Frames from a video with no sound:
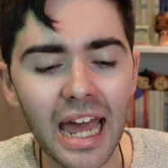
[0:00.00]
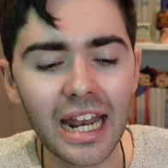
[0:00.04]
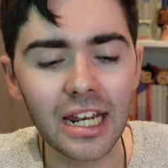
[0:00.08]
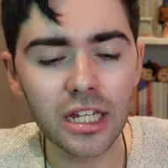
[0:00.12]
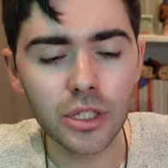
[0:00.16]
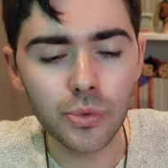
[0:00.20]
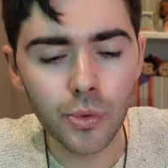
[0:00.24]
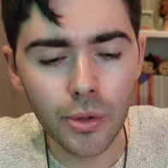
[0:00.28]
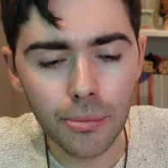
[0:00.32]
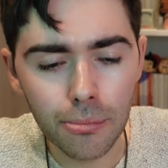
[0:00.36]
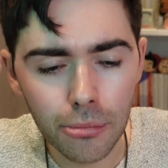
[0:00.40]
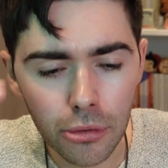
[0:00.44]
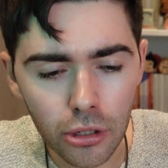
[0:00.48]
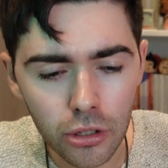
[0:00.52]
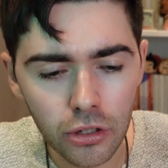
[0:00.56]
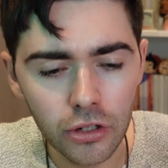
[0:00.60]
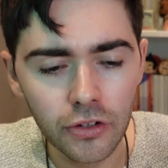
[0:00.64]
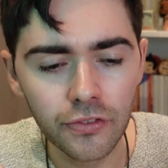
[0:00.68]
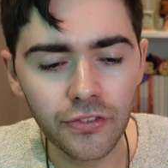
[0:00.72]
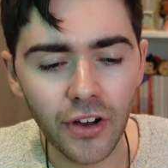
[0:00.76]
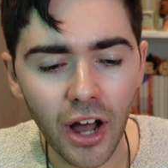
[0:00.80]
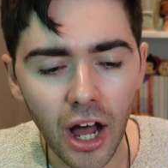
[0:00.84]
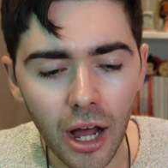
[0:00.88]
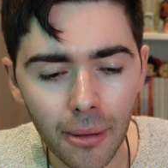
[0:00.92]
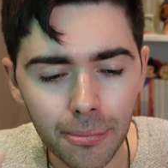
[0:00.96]
And as we
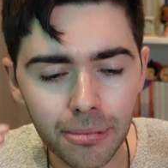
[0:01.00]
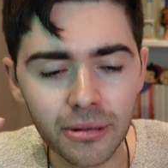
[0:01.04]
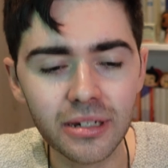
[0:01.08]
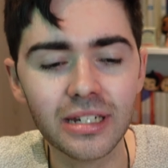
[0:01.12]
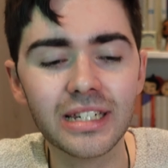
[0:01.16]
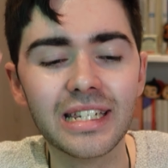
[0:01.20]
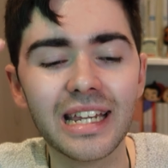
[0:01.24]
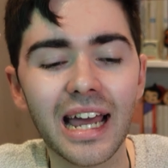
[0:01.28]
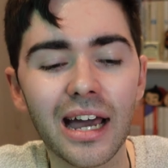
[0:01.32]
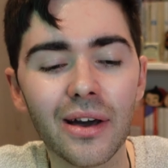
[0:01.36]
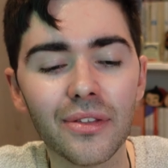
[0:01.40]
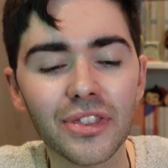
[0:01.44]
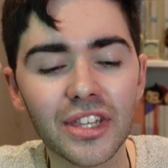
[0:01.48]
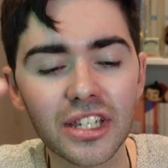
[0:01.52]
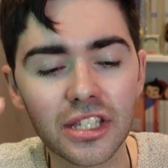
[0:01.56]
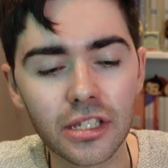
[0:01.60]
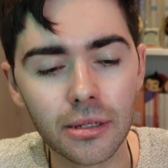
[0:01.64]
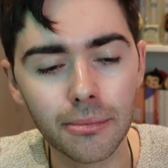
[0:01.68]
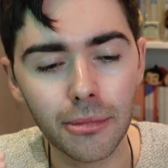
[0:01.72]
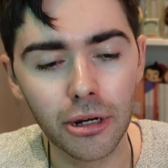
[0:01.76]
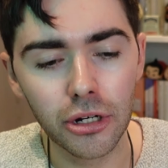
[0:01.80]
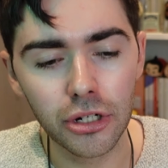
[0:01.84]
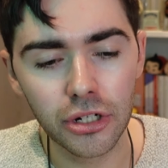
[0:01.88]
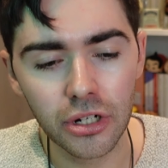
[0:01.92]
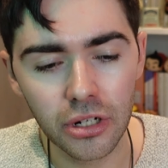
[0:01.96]
move up and down this
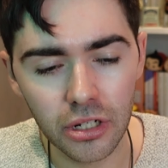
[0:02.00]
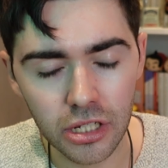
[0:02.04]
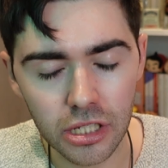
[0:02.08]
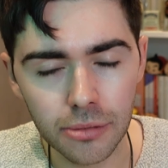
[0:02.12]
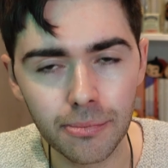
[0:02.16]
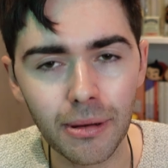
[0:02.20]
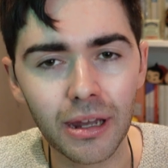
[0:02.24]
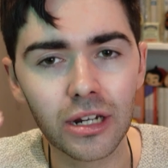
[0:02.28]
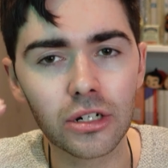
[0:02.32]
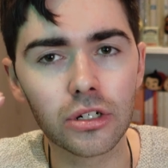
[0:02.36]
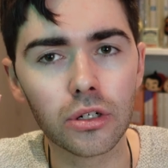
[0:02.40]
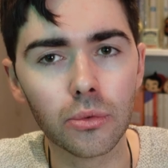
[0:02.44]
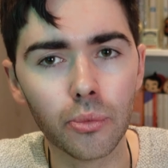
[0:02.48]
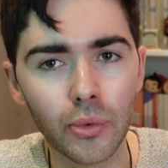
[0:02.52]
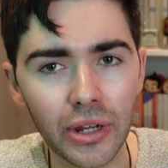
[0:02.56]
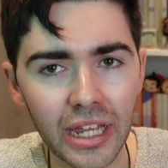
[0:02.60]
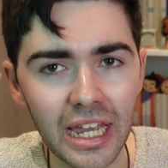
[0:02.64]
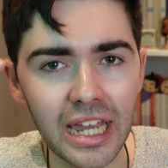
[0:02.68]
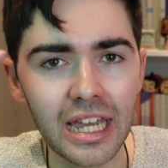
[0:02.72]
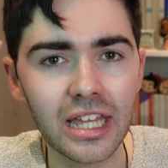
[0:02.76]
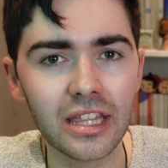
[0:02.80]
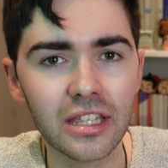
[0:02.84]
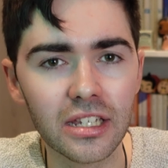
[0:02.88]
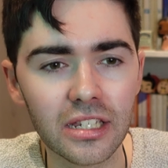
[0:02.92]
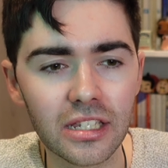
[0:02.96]
emotional spectrum, we
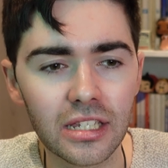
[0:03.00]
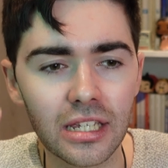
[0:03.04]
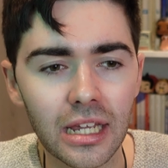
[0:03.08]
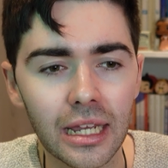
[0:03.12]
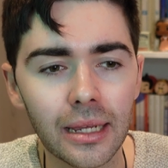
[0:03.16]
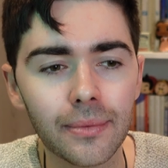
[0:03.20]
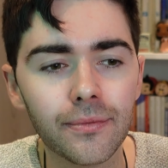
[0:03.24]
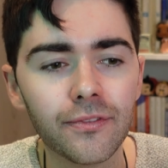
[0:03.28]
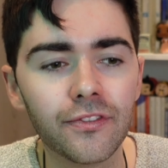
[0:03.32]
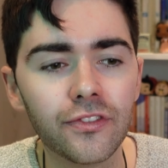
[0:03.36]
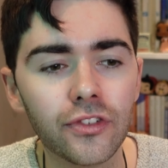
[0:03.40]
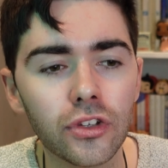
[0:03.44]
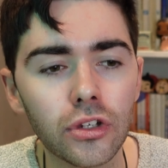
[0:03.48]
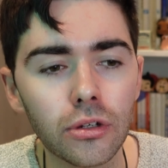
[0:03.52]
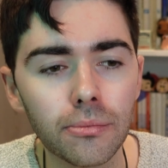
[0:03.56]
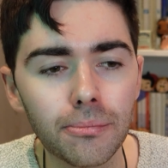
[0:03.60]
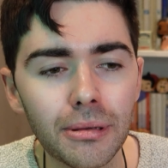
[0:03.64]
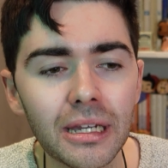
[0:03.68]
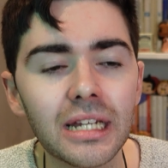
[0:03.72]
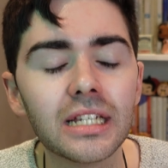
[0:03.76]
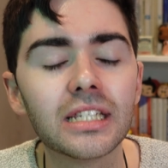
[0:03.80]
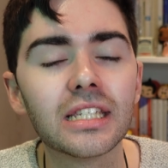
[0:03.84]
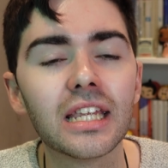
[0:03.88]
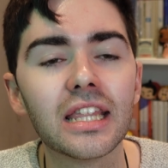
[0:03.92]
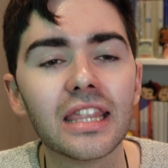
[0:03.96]
hit the same few
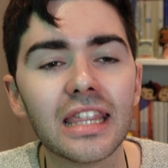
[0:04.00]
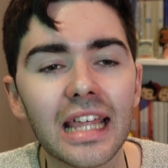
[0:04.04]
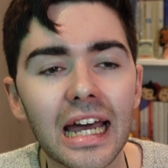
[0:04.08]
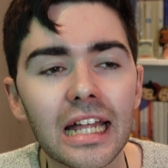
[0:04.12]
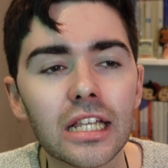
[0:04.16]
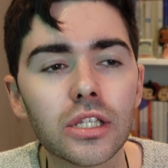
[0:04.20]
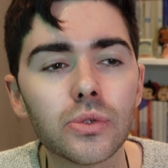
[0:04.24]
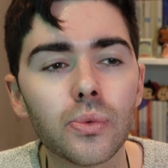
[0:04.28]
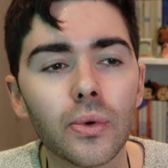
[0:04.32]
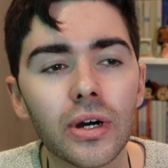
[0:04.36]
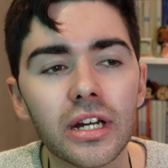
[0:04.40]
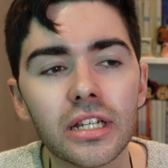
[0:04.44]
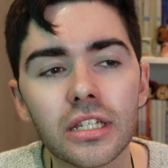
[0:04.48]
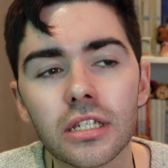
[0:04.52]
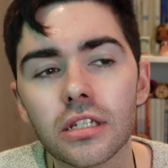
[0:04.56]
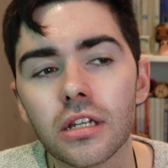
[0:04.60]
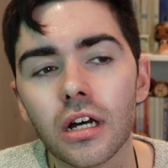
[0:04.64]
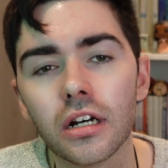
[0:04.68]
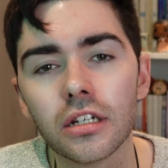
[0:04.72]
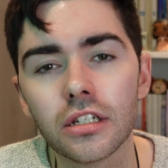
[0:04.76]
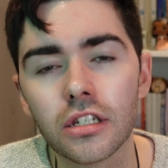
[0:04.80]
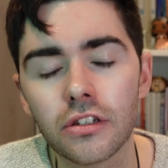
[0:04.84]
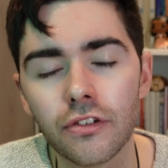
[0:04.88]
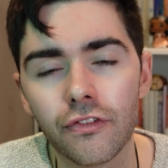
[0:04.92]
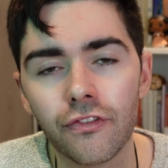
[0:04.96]
beats, and that's why it
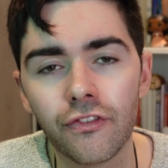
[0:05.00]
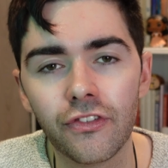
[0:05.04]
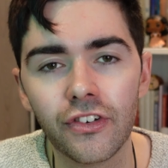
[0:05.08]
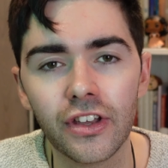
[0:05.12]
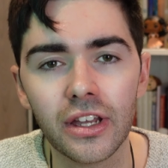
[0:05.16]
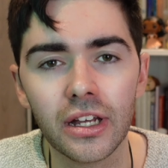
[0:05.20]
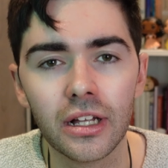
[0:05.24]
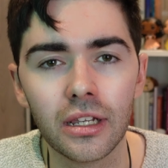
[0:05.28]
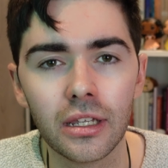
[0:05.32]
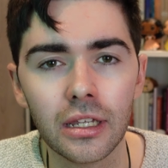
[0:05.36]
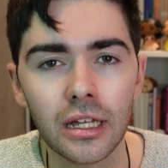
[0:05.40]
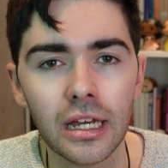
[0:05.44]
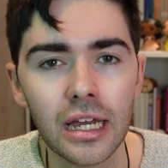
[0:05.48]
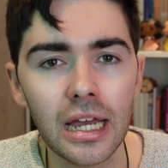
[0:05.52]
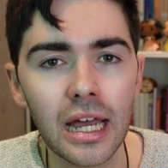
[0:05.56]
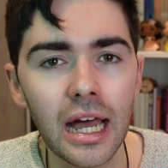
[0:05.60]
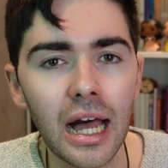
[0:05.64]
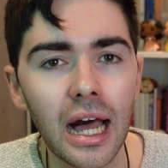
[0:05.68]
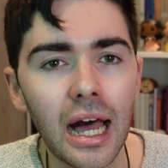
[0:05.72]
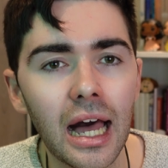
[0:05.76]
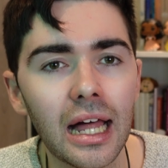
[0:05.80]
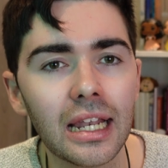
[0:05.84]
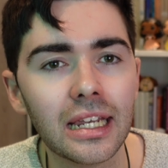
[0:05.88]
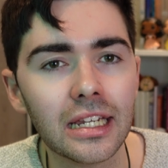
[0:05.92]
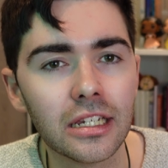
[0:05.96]
starts to feel
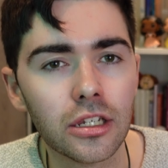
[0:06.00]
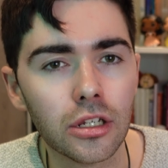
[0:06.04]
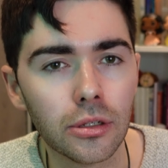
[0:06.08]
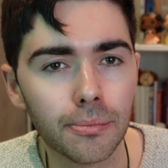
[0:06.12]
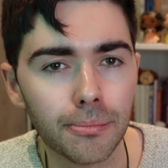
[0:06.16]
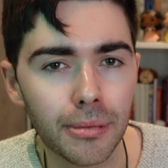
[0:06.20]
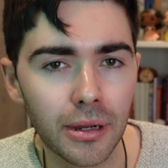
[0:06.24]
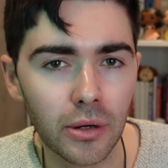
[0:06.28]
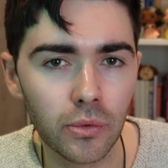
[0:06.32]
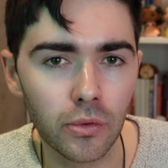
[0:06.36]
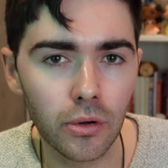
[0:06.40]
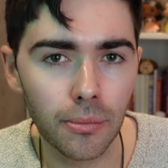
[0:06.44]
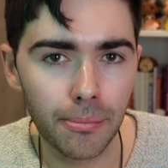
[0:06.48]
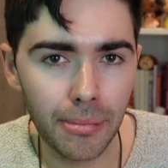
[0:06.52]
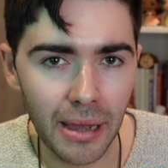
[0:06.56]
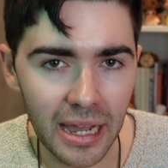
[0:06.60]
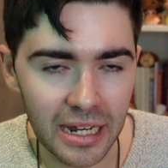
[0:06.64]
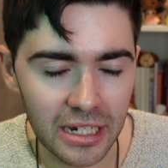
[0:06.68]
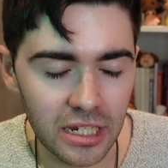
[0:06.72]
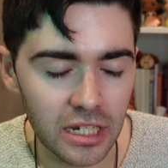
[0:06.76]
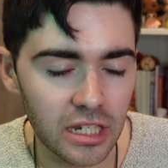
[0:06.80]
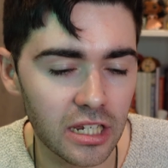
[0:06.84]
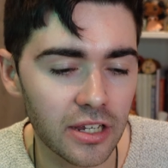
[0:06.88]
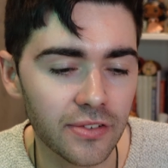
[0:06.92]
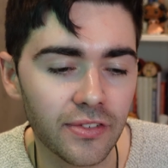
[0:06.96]
a little bit
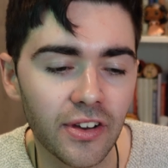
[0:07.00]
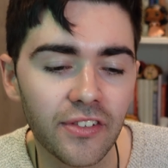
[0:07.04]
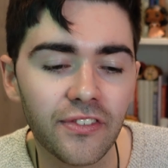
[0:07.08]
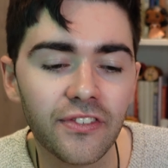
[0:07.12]
repetitive.